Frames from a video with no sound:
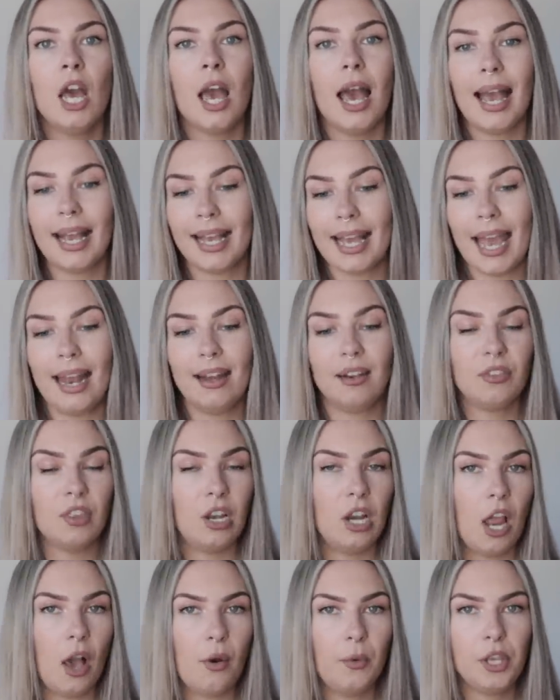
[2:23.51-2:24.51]
Again,
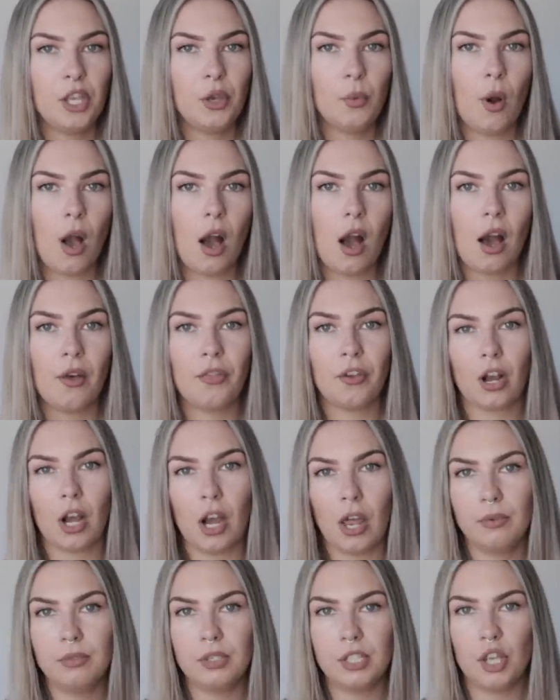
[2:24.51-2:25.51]
the lower you are, the
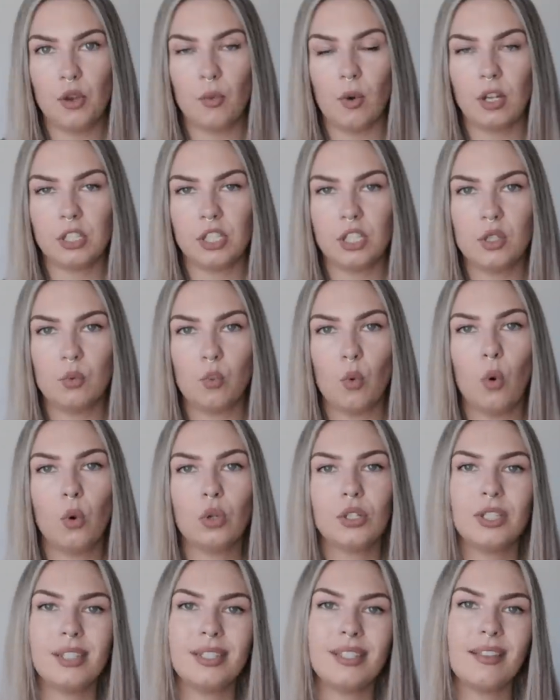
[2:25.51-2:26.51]
closer you are to the
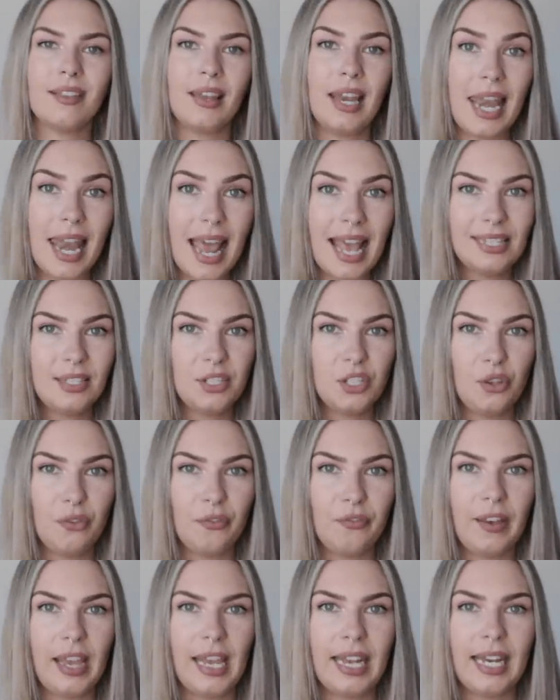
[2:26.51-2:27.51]
water, so the less you
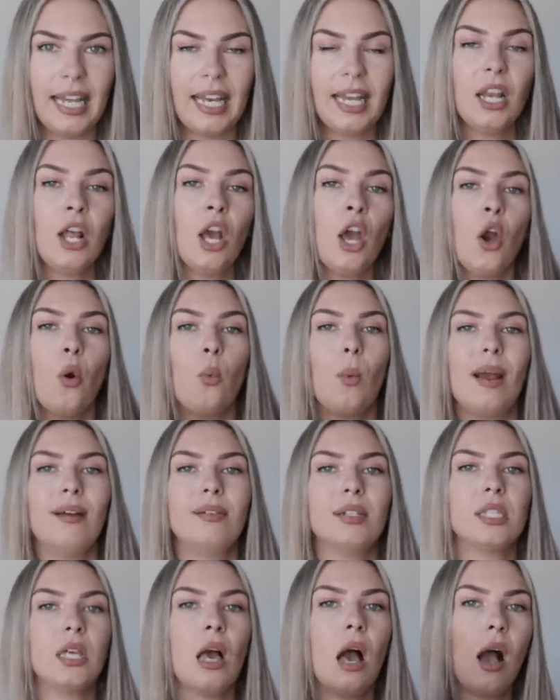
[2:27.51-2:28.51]
feel it,
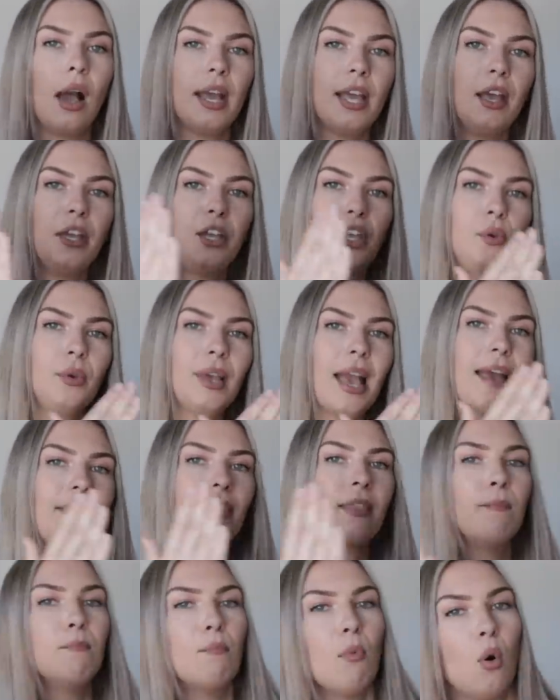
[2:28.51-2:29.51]
whereas the higher you
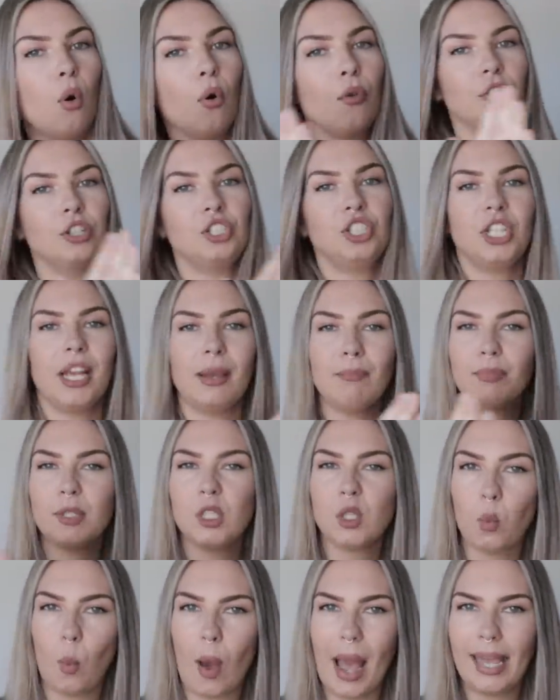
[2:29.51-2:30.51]
get, the more the ship
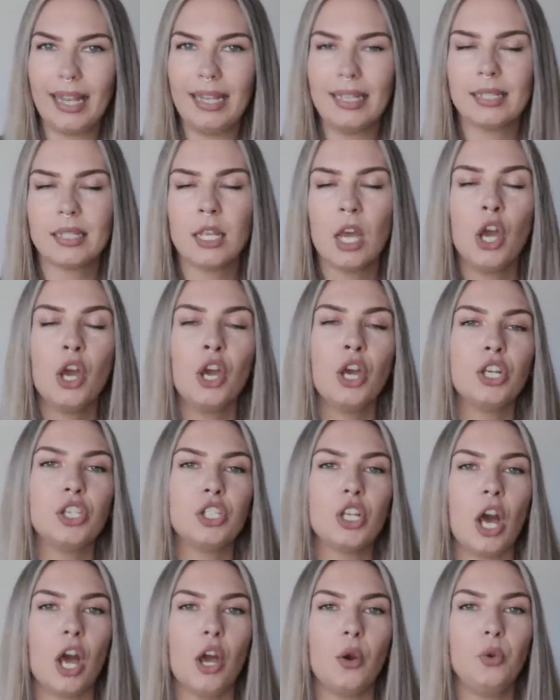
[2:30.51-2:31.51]
sways.
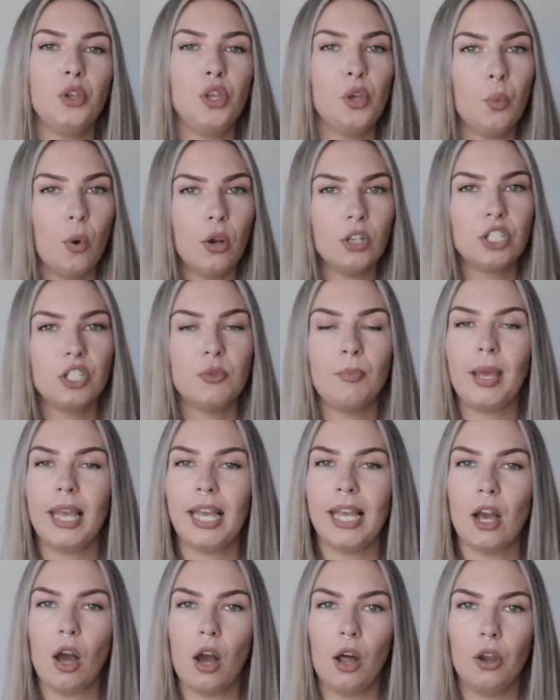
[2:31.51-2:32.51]
So you want to
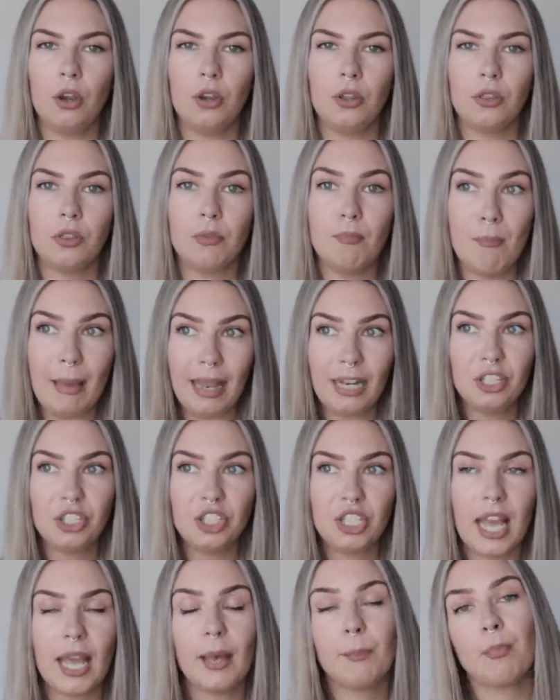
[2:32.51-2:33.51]
be on
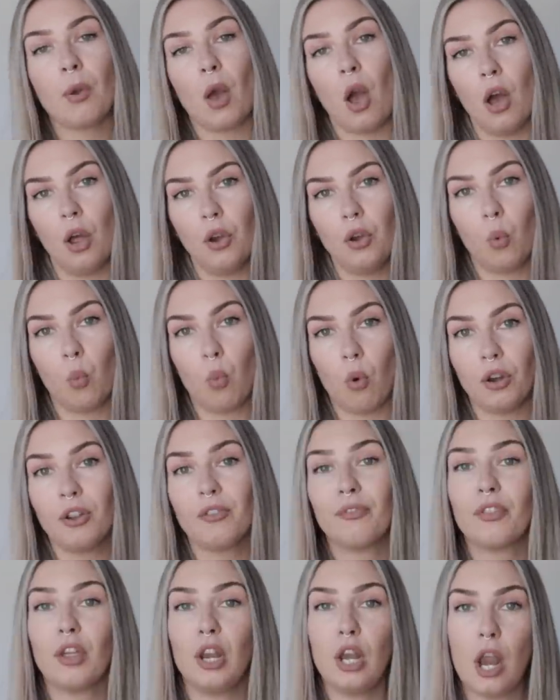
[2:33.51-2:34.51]
midship on one
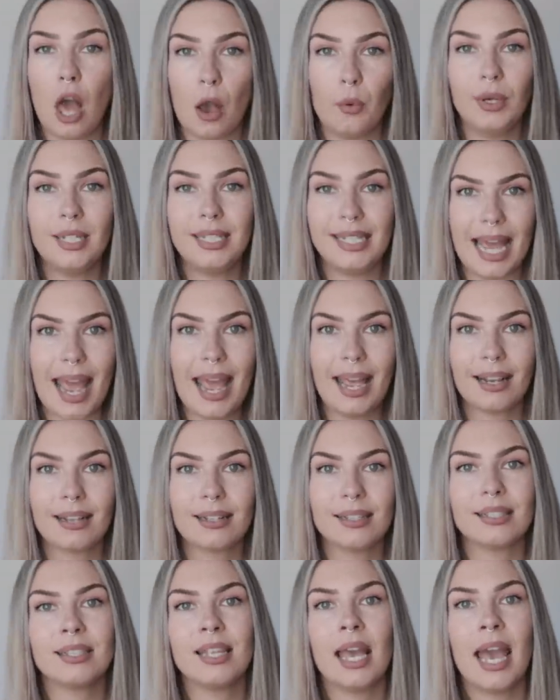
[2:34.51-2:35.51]
of the lower
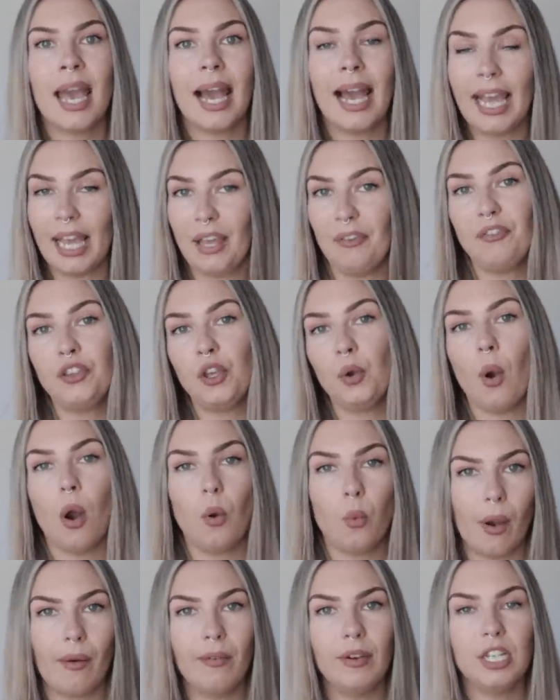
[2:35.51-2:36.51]
decks if you
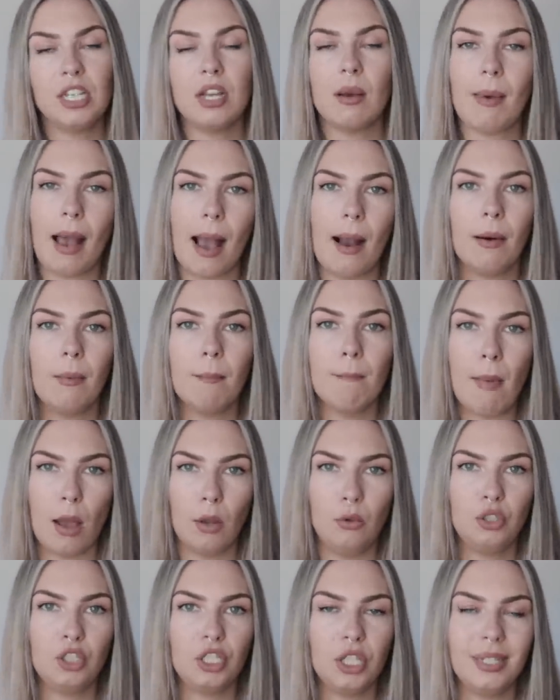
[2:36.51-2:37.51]
are worried about
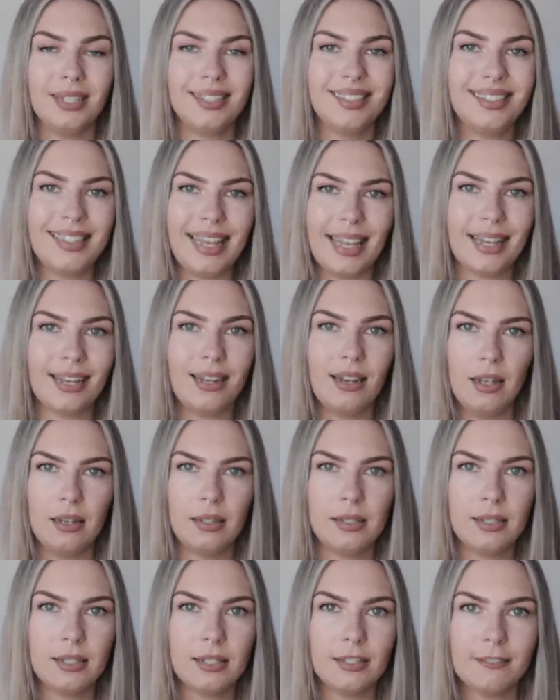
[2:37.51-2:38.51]
motion
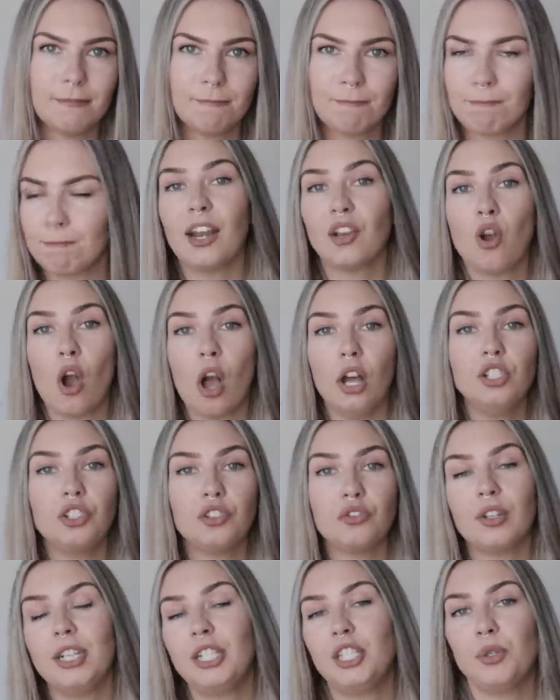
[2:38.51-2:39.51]
sickness. And
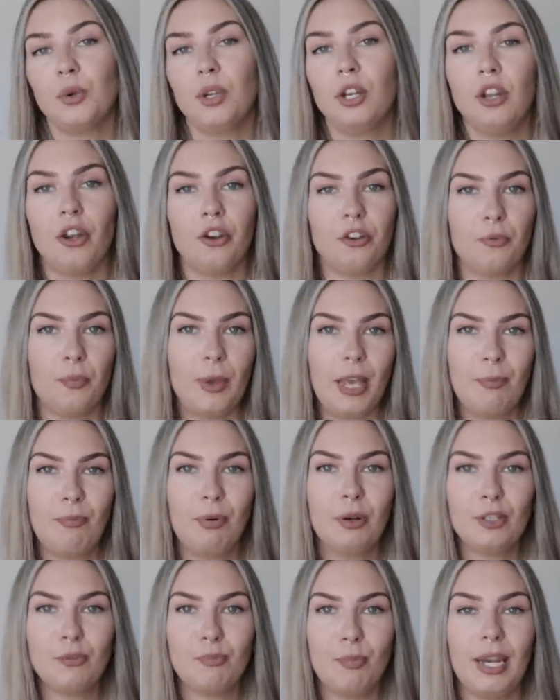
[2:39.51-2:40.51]
contrary to a lot of
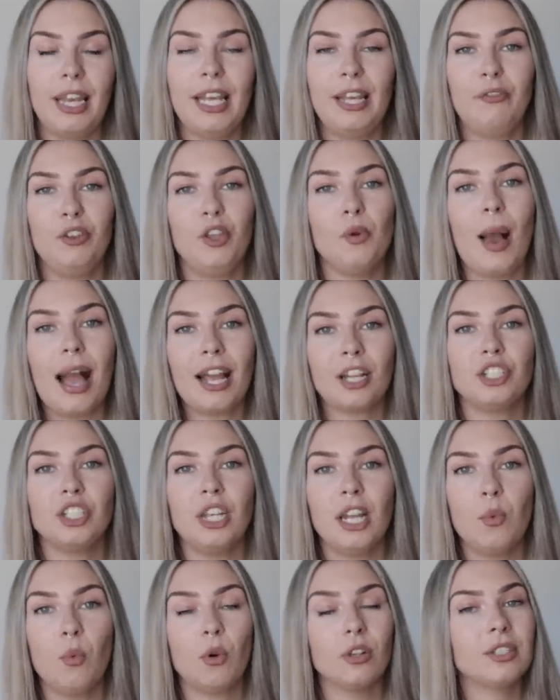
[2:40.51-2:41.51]
people's belief, you
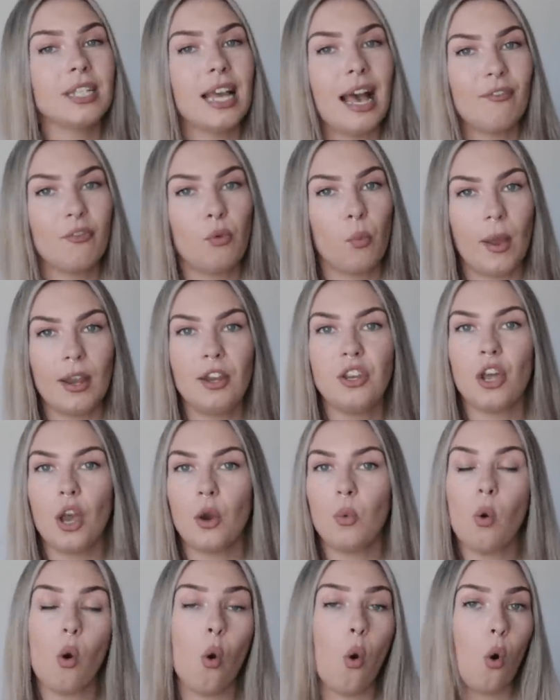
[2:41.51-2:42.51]
actually want to have a
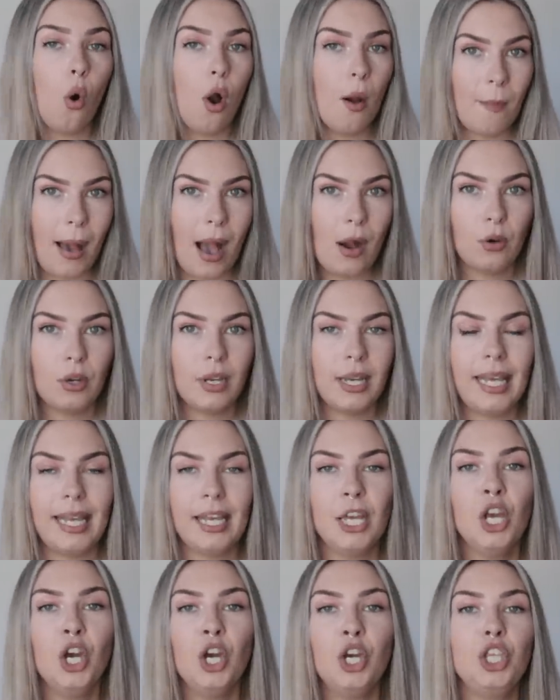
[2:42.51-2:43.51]
window or a
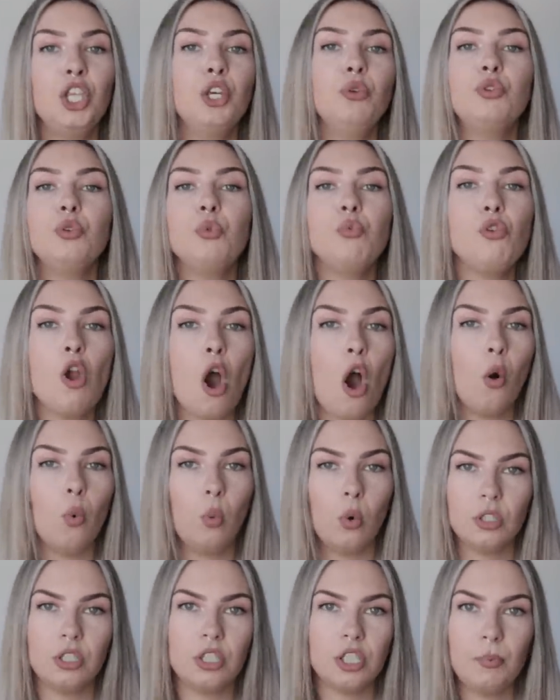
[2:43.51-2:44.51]
balcony. You do not
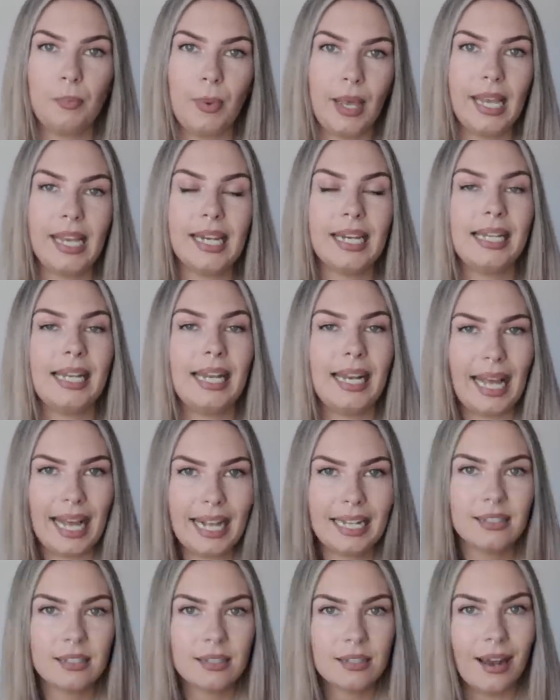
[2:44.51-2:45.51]
want to be in an
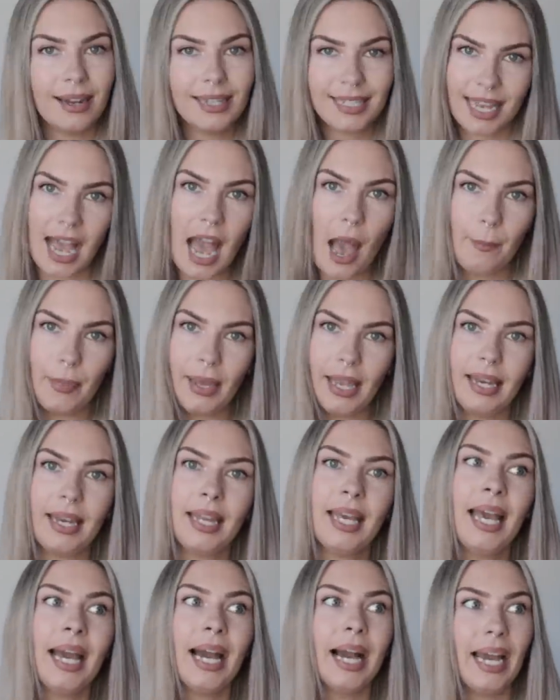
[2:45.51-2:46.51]
inside
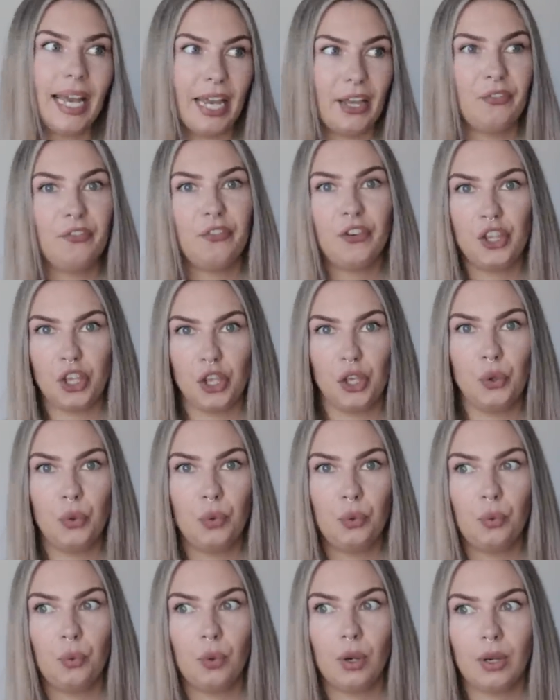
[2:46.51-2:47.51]
cabin if
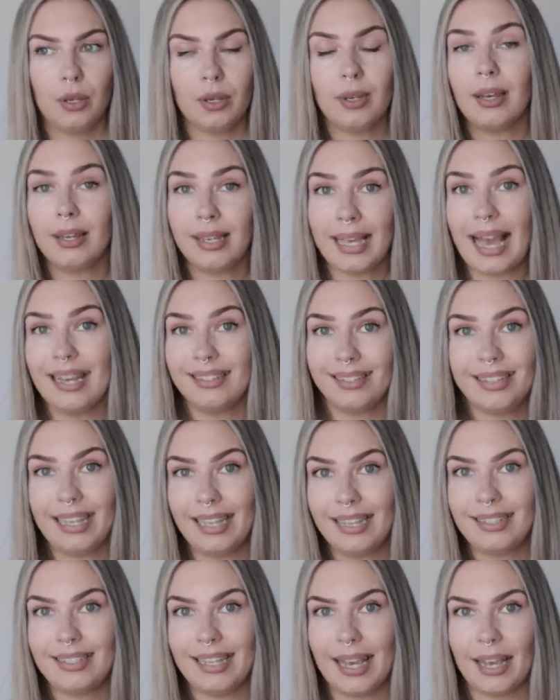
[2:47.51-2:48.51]
you get
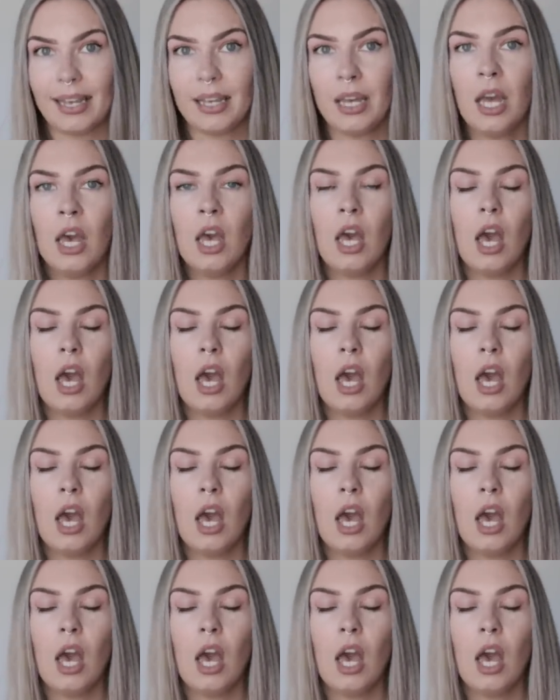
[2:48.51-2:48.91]
seasick.